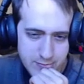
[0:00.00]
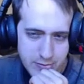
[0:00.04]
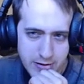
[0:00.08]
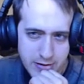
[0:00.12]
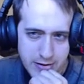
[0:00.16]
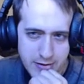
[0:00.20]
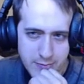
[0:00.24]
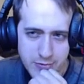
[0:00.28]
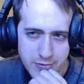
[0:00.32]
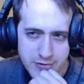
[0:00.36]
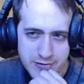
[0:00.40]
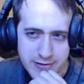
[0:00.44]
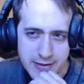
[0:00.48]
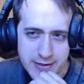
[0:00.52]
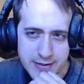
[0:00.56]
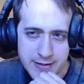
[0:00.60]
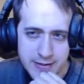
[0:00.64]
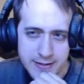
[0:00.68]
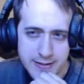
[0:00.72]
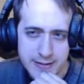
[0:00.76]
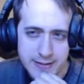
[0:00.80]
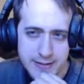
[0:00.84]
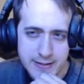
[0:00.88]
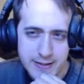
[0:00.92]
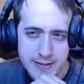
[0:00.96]
Yeah, but then
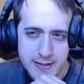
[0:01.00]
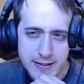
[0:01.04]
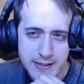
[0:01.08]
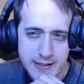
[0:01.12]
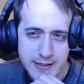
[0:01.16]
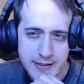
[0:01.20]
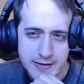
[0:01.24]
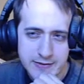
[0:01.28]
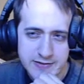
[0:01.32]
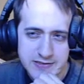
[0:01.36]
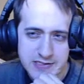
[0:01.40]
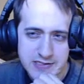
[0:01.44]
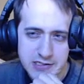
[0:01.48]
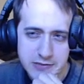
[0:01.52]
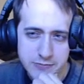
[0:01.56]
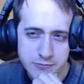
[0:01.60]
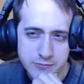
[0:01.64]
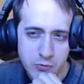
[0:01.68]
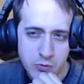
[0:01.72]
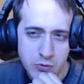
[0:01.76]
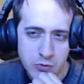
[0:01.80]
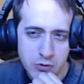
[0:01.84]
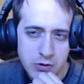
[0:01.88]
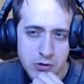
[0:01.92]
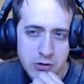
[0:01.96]
I dud
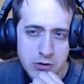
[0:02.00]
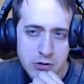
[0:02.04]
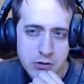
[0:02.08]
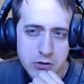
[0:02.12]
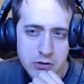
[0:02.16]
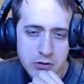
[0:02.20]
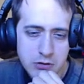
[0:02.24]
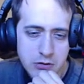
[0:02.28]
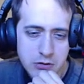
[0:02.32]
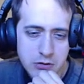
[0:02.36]
more.